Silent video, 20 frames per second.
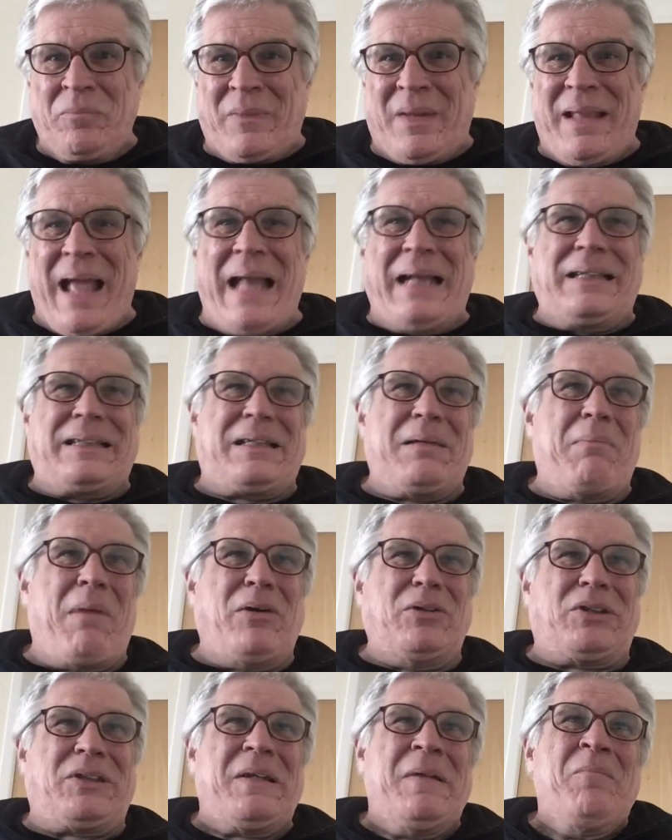That is the
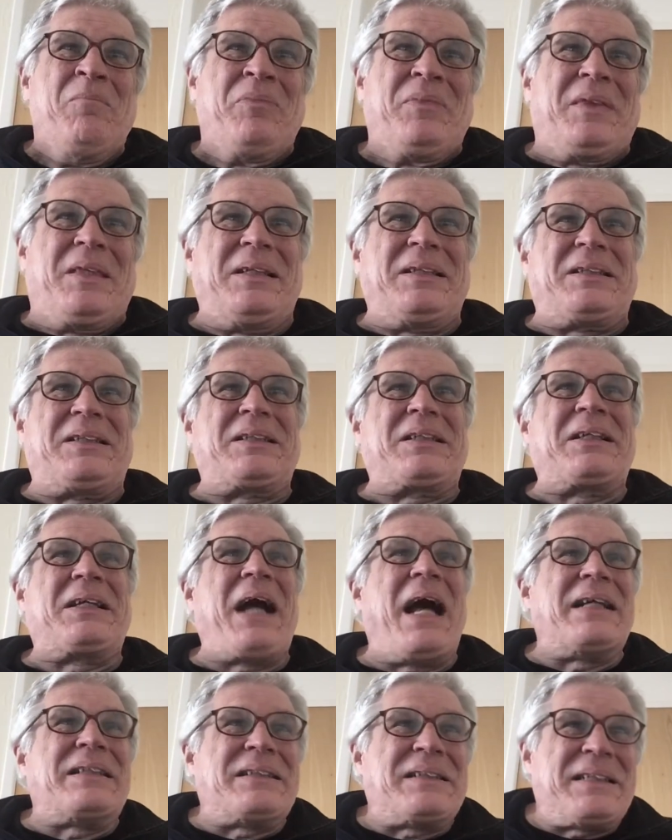most
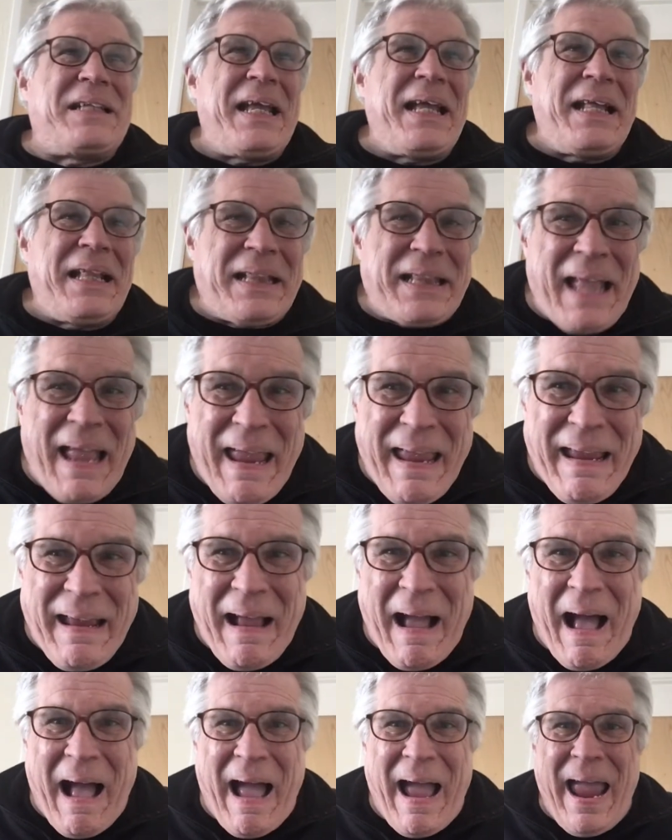disgusting thing
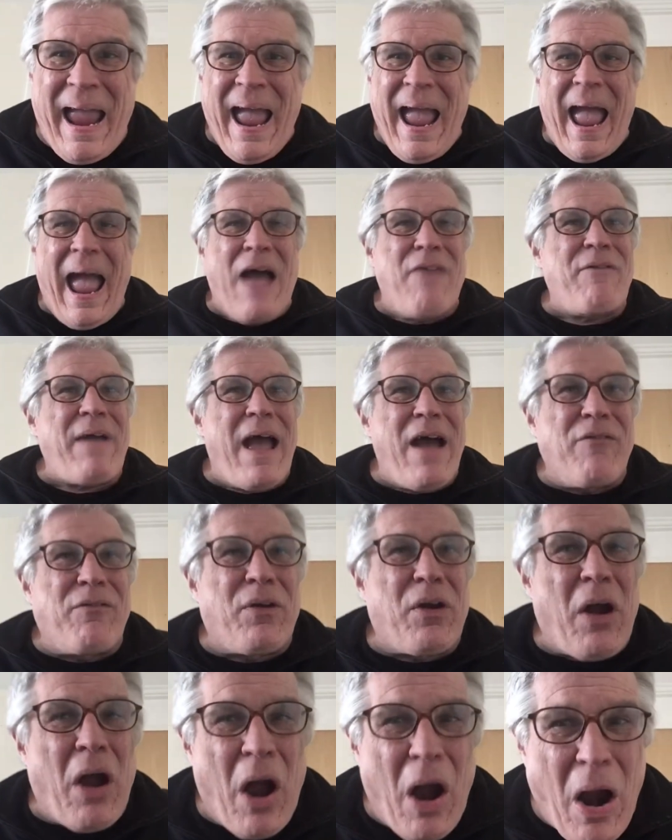I have
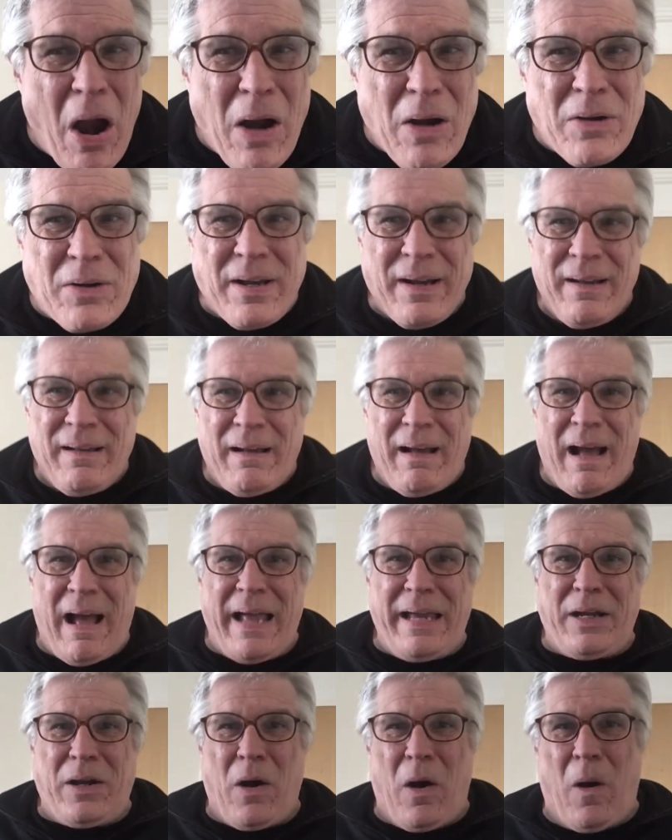ever heard,
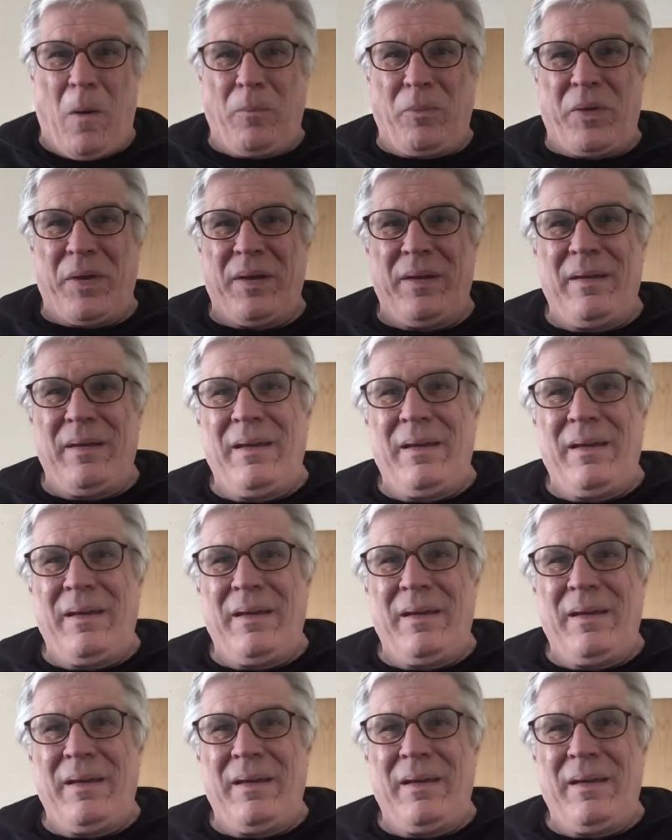I gulped.